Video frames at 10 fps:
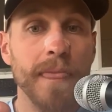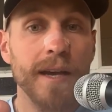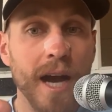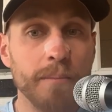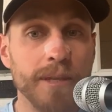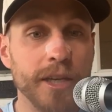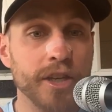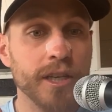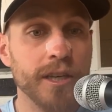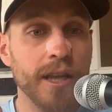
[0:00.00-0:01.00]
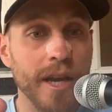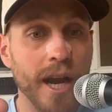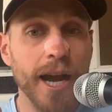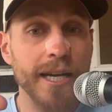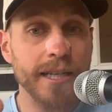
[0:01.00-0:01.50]
competition that
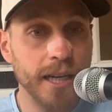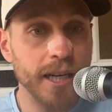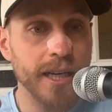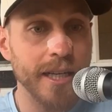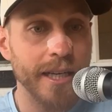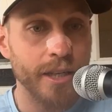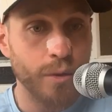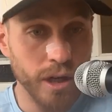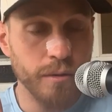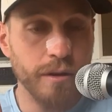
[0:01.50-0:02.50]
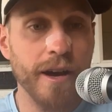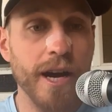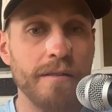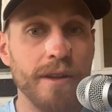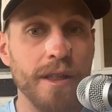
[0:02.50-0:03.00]
I had done in
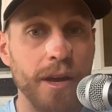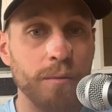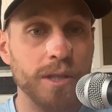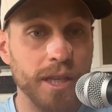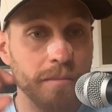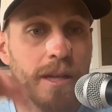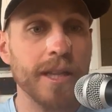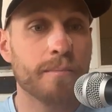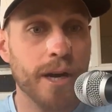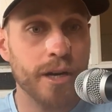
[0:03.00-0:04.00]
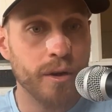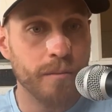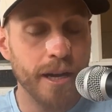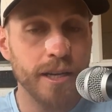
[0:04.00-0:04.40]
2025 that was completely brand new to me.